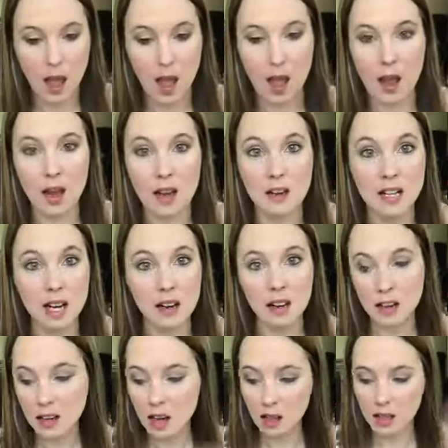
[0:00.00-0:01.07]
And we're done
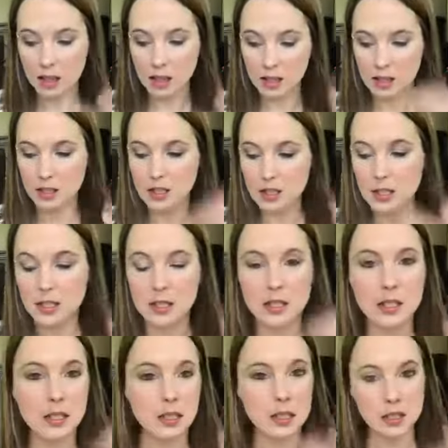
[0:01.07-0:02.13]
with our color.
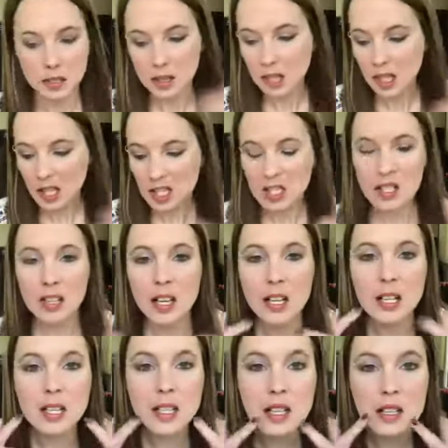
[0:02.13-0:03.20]
So the
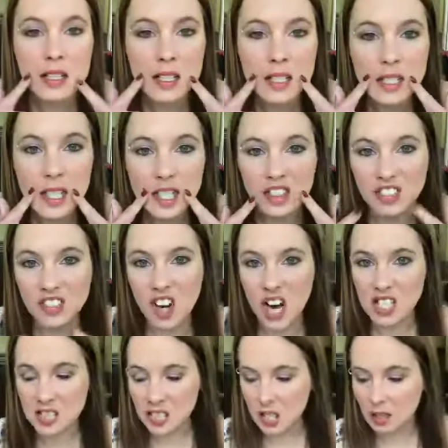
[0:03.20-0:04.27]
Honey Rose is like a
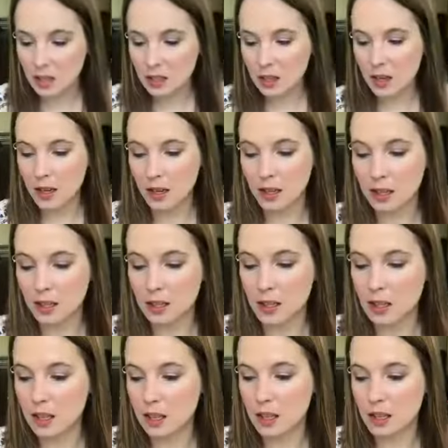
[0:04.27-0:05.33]
frost color and
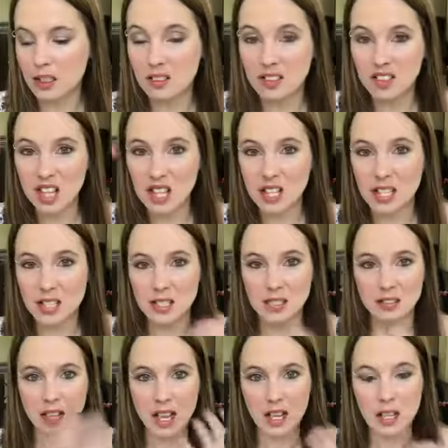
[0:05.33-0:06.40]
the Vela is a
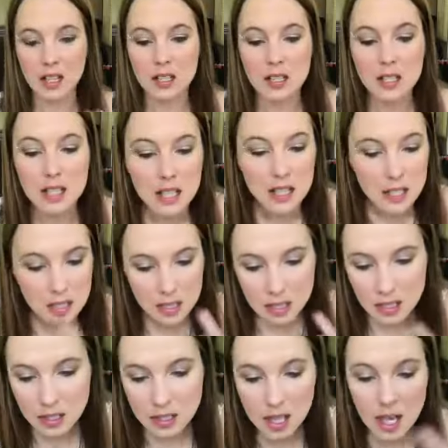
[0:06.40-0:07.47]
matte color.
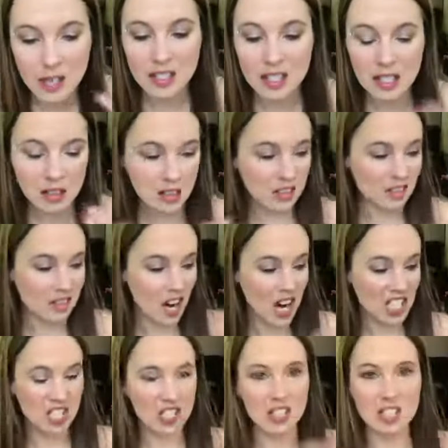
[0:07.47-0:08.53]
So topping it with a
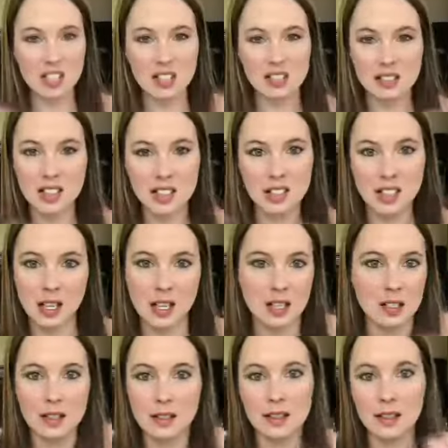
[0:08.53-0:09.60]
frost or a shimmer just
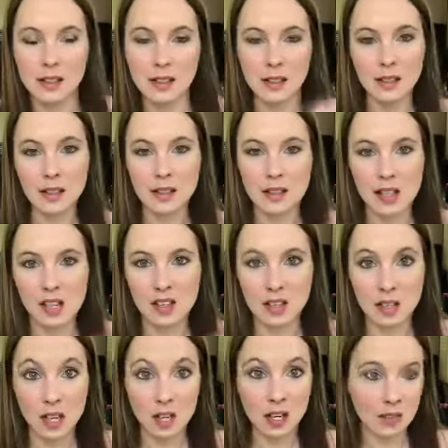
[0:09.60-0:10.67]
kind of
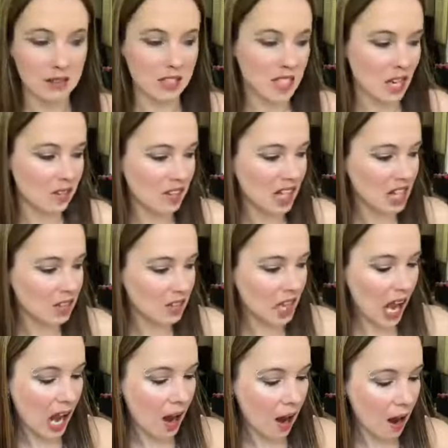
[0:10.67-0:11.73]
haunts it up a little
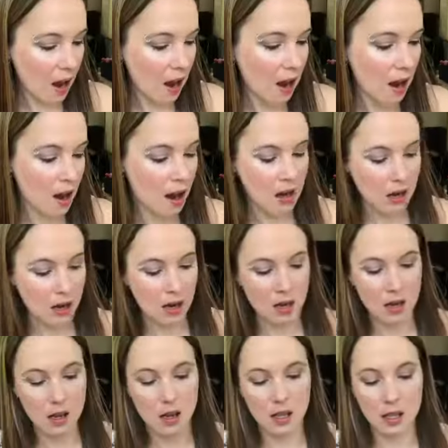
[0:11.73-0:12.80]
bit.
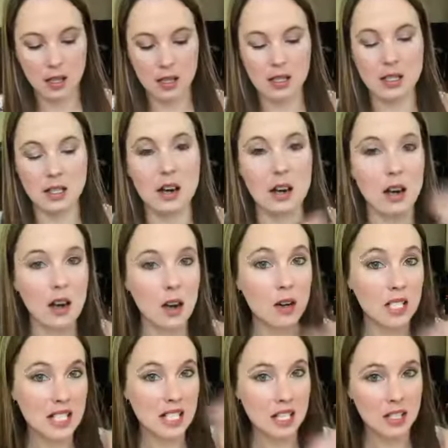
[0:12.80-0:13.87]
Okay, so
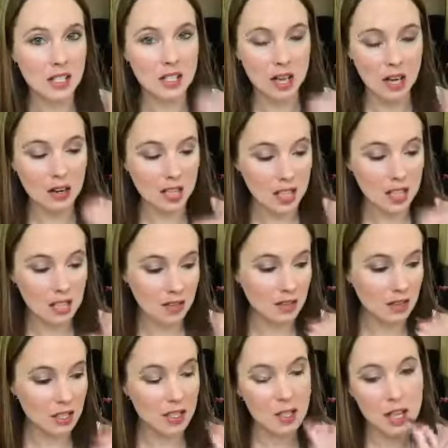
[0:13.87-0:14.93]
once that's dry, we're gonna top
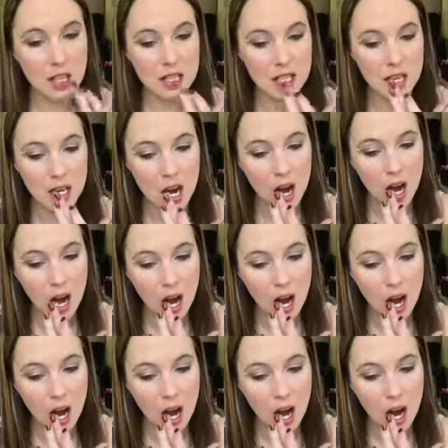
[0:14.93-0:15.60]
it with glossy.